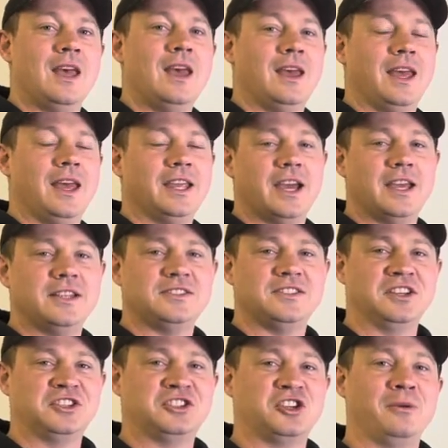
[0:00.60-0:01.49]
Hey guys,
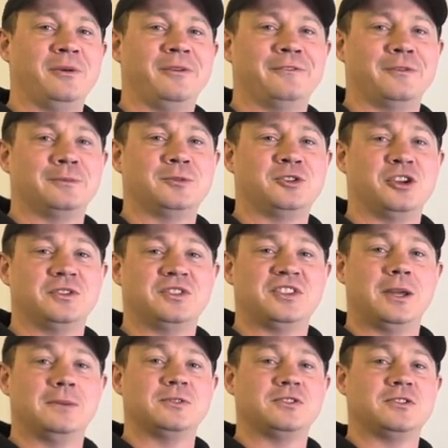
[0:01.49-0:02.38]
Nick Schoen from
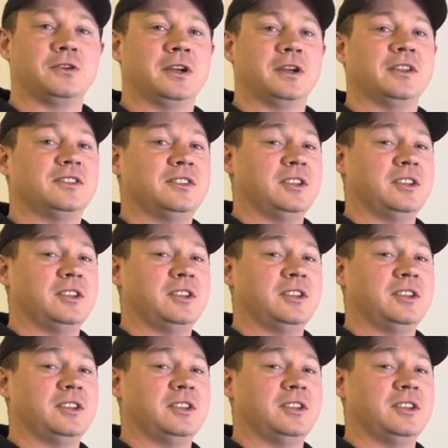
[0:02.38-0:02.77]
Showtime Strength.